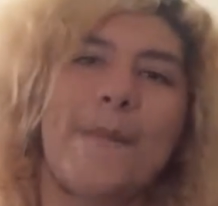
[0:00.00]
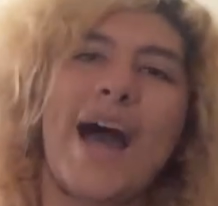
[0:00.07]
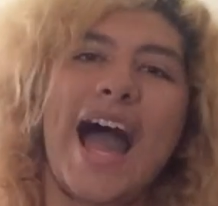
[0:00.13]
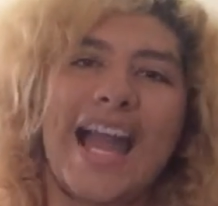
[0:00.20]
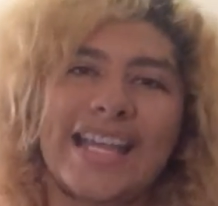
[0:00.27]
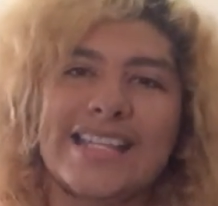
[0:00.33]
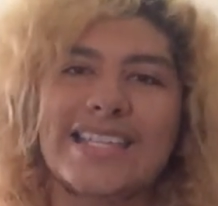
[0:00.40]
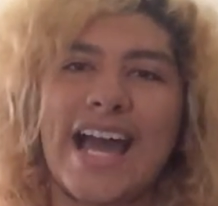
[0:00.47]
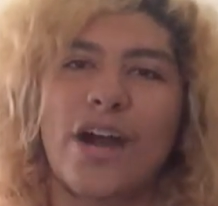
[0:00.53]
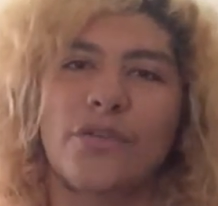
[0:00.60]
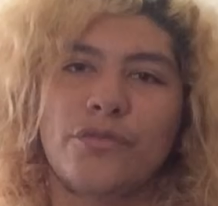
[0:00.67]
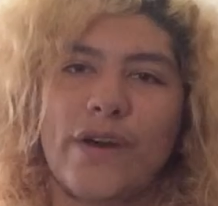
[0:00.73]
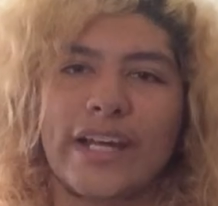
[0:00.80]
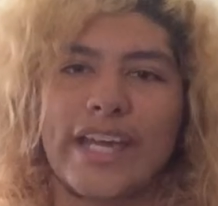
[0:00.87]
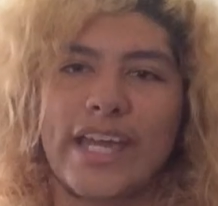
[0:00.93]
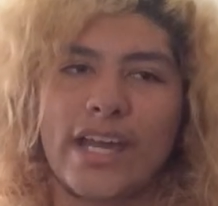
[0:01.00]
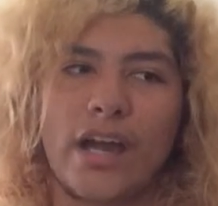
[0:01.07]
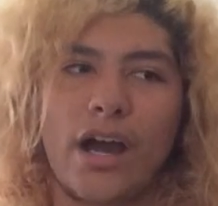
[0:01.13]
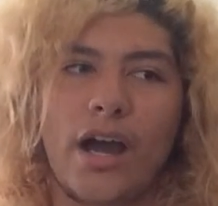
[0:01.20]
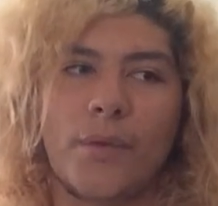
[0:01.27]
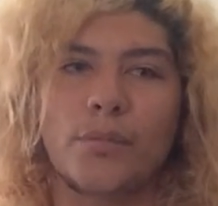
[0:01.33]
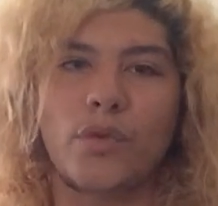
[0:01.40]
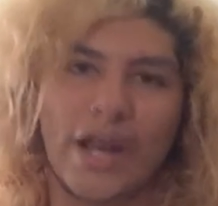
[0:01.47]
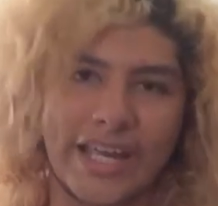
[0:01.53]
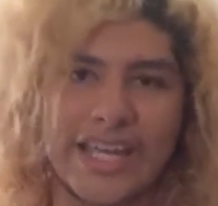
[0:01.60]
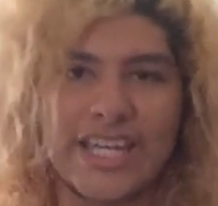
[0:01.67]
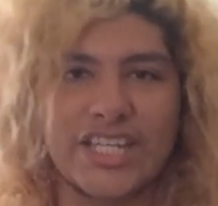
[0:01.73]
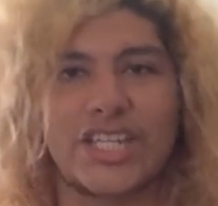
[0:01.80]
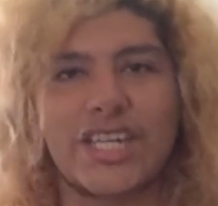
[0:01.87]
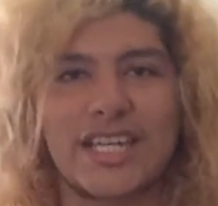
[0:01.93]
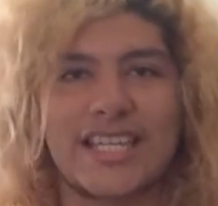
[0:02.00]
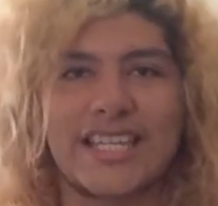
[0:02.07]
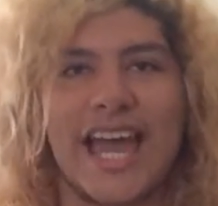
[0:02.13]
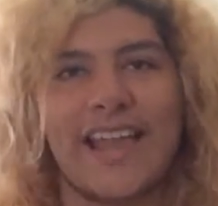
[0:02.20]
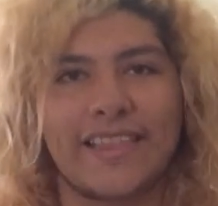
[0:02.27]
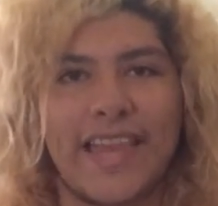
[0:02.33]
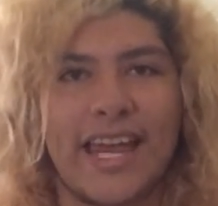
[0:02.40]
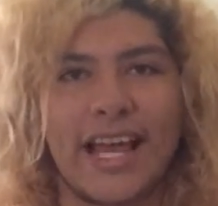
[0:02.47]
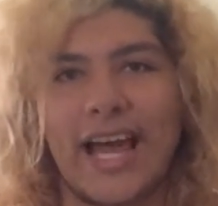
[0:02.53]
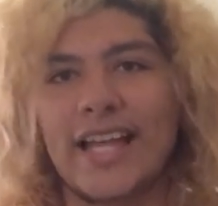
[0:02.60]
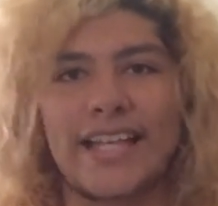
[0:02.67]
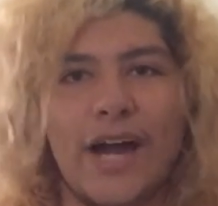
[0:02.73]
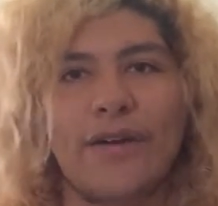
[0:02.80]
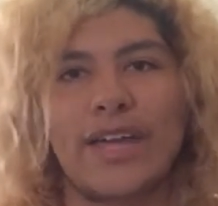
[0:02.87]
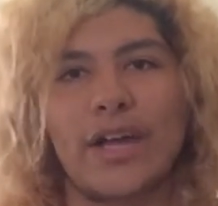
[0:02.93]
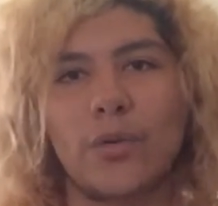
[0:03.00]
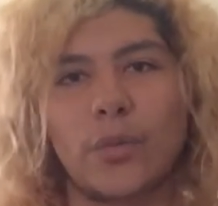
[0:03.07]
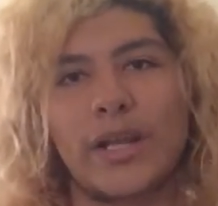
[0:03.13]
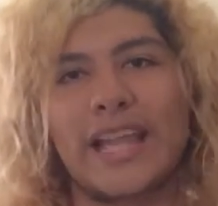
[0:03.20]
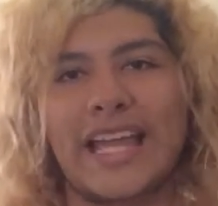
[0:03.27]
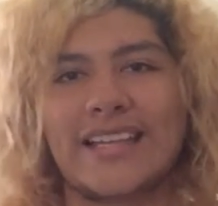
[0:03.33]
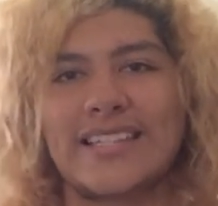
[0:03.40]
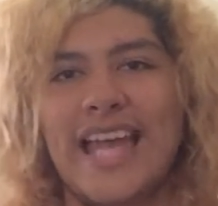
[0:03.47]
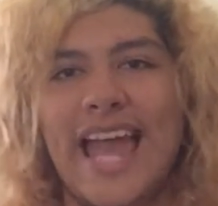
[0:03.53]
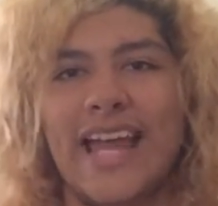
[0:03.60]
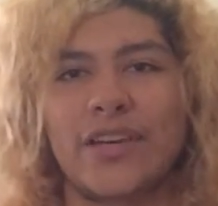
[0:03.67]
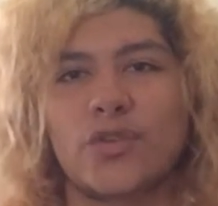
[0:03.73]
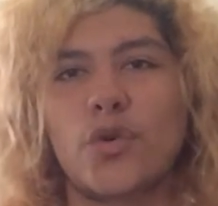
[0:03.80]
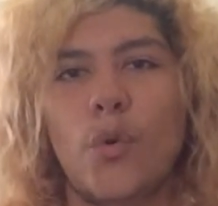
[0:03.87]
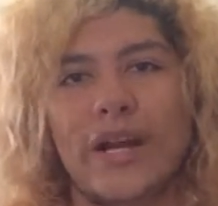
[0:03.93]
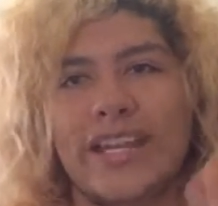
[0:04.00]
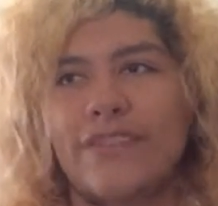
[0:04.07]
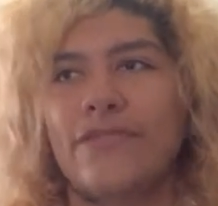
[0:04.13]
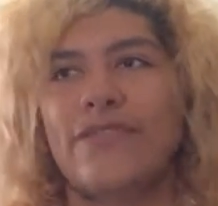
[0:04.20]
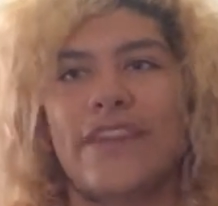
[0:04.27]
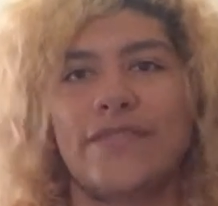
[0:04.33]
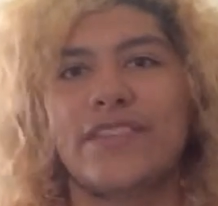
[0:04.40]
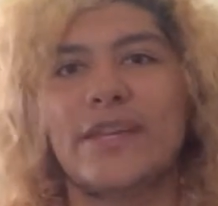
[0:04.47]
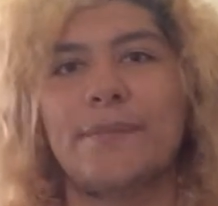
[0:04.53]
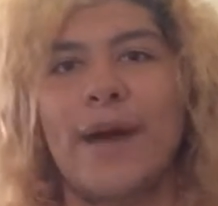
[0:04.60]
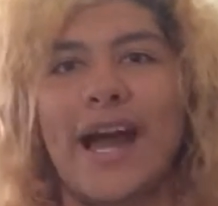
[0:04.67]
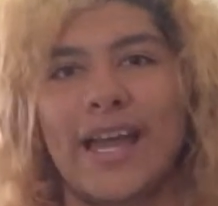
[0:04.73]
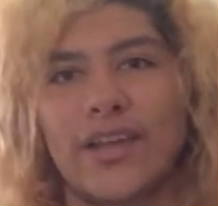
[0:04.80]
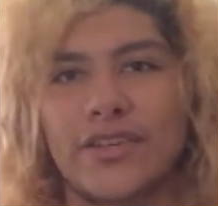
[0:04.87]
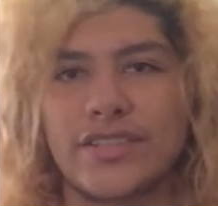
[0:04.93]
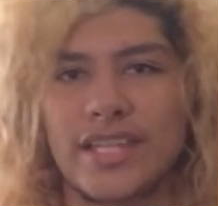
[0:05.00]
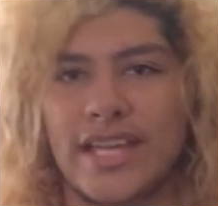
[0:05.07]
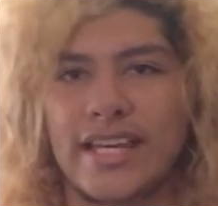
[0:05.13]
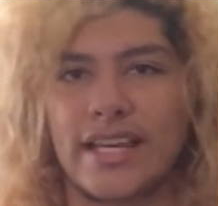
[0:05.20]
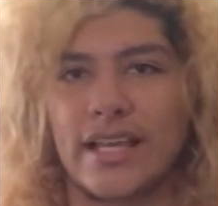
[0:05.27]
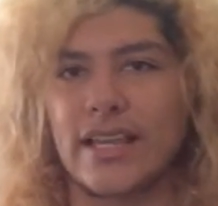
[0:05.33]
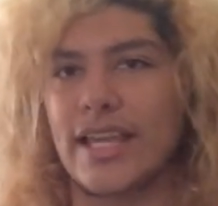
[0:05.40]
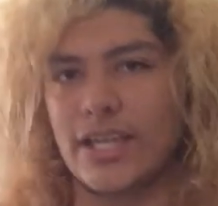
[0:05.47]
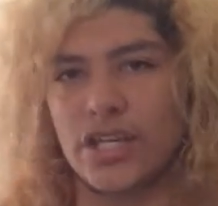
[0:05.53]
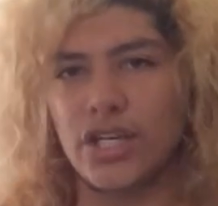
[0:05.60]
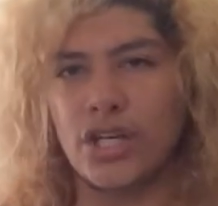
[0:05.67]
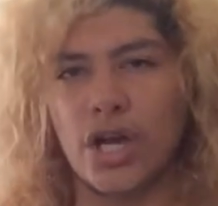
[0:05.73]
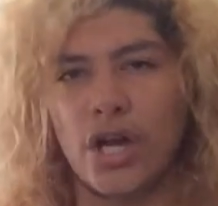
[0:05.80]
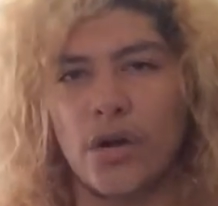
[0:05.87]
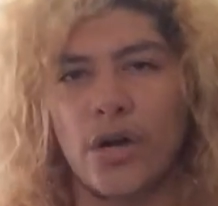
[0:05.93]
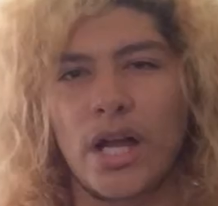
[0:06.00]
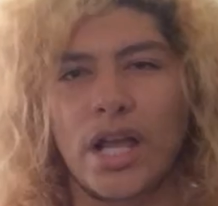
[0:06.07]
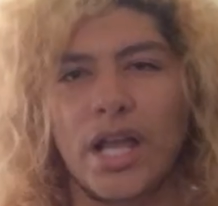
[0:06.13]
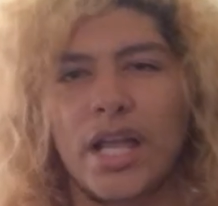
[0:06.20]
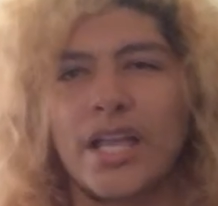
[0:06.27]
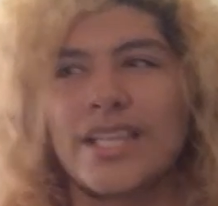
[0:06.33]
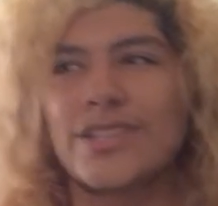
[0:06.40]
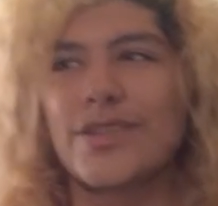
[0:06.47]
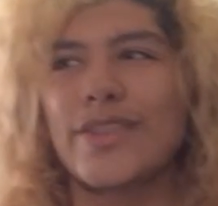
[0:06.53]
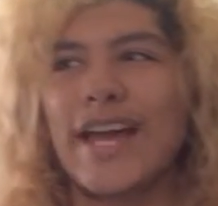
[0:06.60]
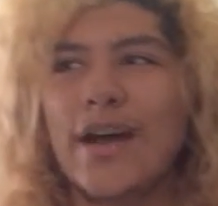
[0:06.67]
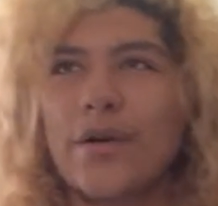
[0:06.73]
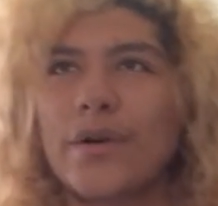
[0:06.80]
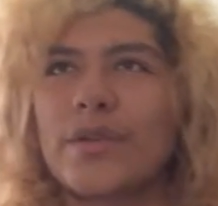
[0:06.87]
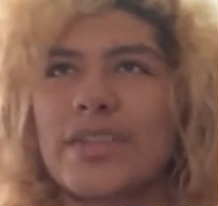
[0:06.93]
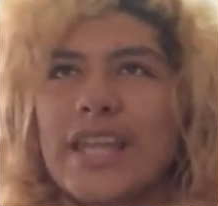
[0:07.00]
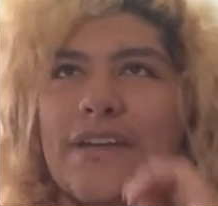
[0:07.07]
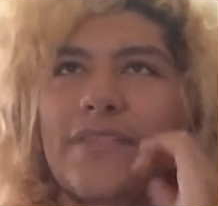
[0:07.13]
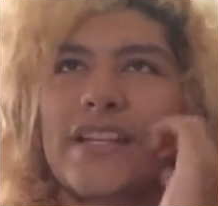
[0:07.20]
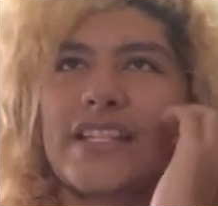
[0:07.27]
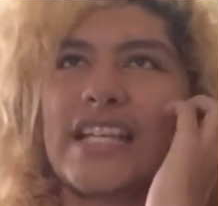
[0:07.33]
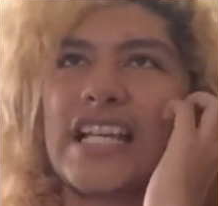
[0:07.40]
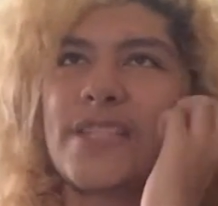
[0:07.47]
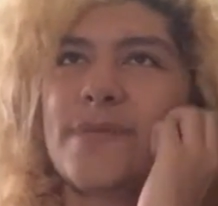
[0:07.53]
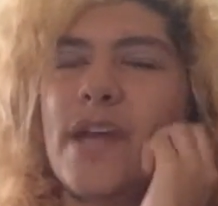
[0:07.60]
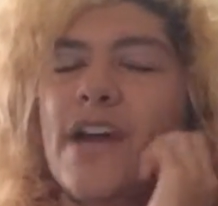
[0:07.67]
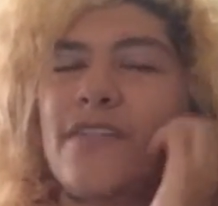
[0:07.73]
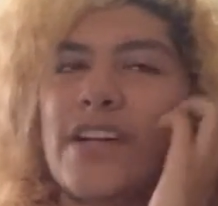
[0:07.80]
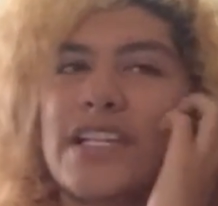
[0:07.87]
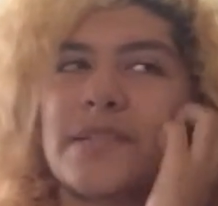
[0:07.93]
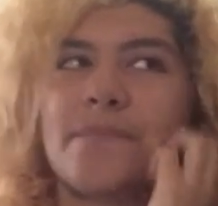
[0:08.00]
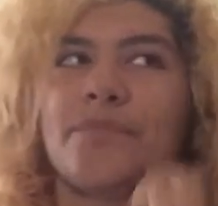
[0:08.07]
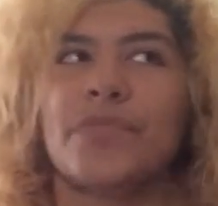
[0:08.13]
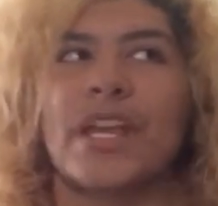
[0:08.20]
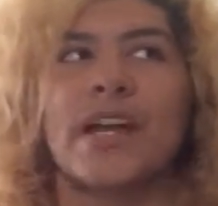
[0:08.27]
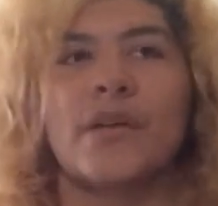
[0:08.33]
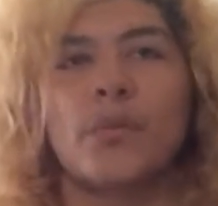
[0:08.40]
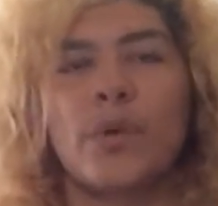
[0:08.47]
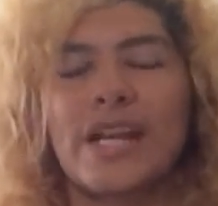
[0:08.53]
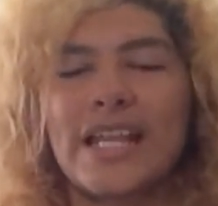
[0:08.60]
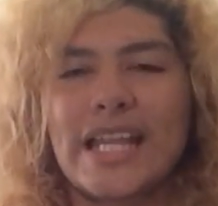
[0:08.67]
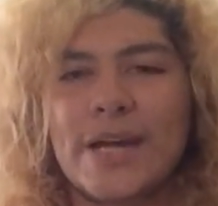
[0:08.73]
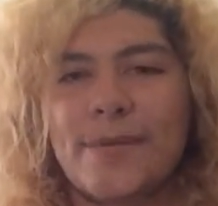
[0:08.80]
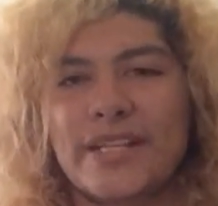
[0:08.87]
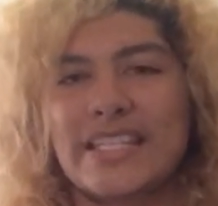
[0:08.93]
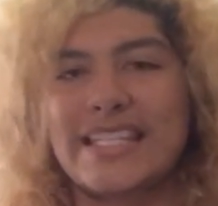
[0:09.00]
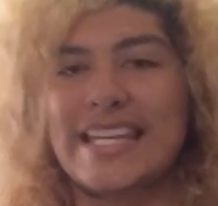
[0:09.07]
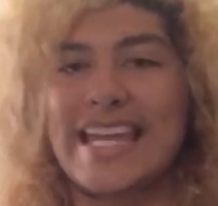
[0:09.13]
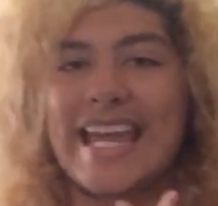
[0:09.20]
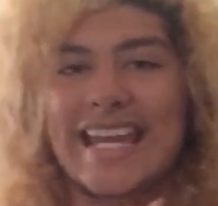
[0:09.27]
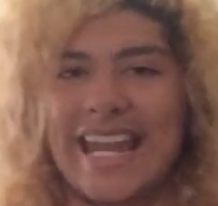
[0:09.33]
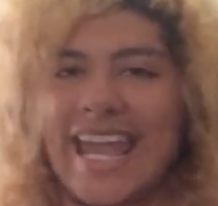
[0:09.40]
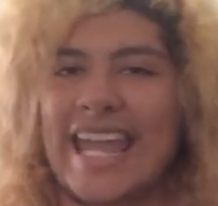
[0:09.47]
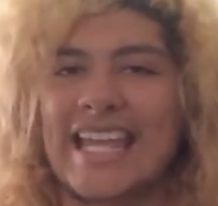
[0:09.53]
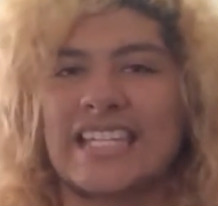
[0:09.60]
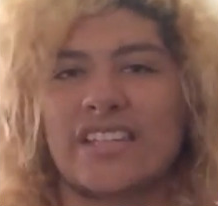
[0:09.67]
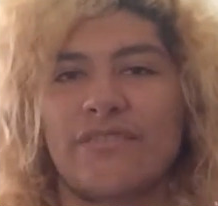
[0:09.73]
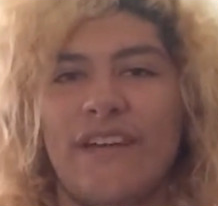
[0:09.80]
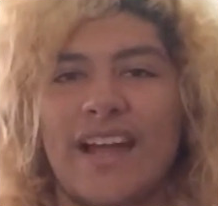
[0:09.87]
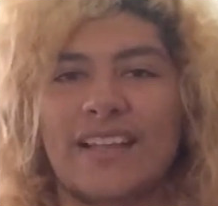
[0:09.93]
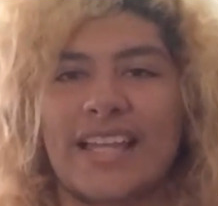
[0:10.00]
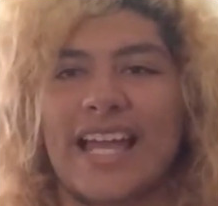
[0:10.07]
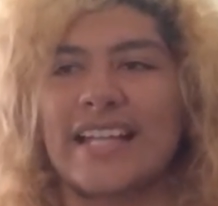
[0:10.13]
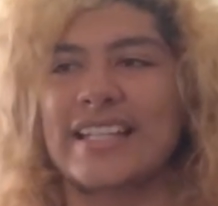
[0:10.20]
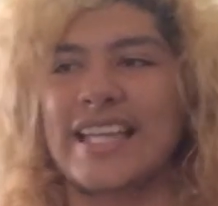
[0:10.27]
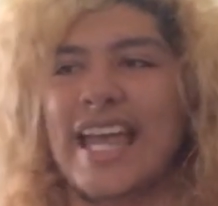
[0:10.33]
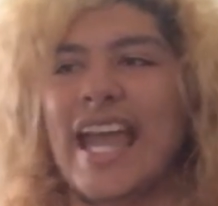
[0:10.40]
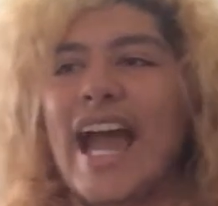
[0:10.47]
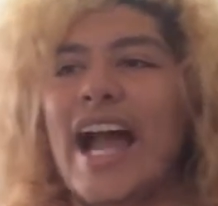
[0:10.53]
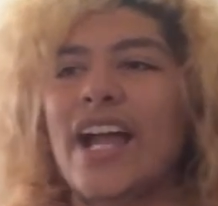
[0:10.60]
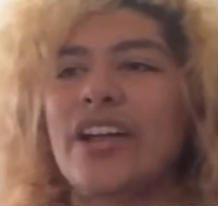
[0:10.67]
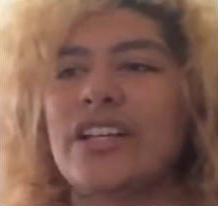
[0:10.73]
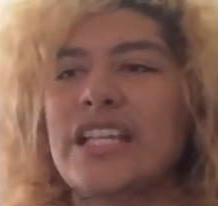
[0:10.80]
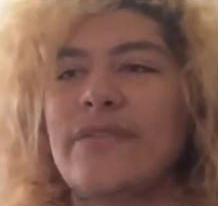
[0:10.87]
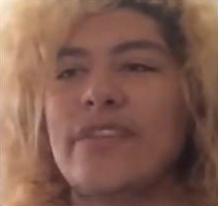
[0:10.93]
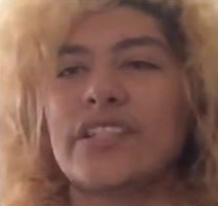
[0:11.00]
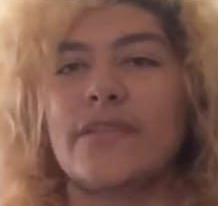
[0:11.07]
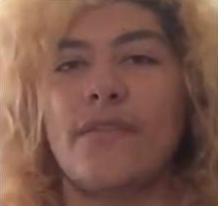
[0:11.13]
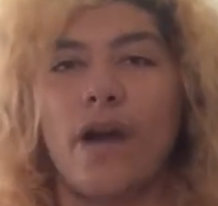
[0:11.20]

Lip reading: but I doubt fucking Rikishi is athletic. I doubt he could run like 10, 20, 50 miles in, like, So that definitely ticks me off, because what I like about TNA is the fact that they hire divas